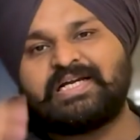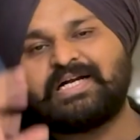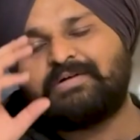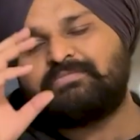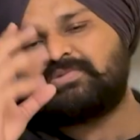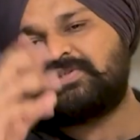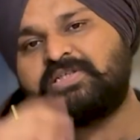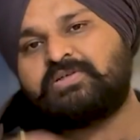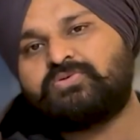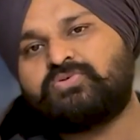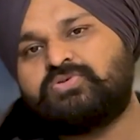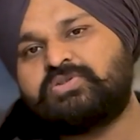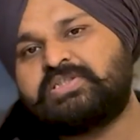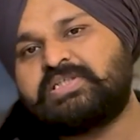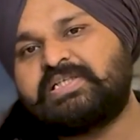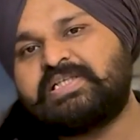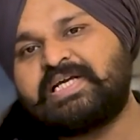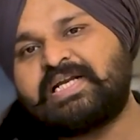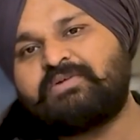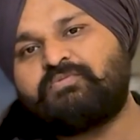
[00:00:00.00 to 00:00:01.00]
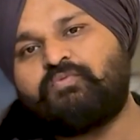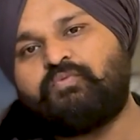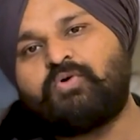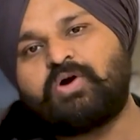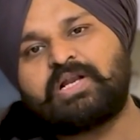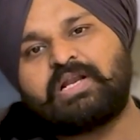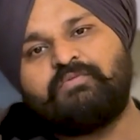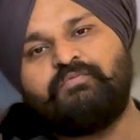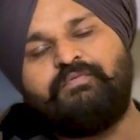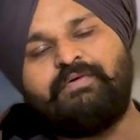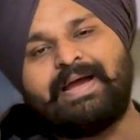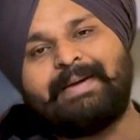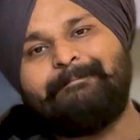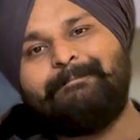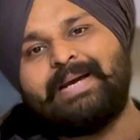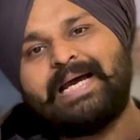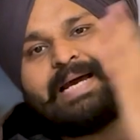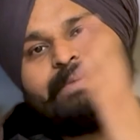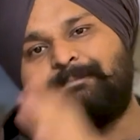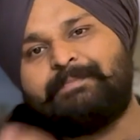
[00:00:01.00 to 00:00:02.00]
comes the question that what
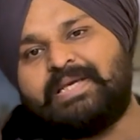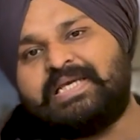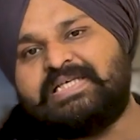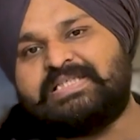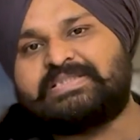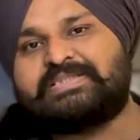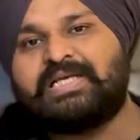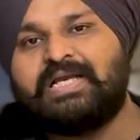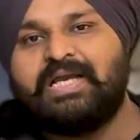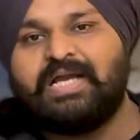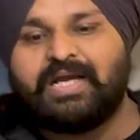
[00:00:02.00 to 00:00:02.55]
web app is.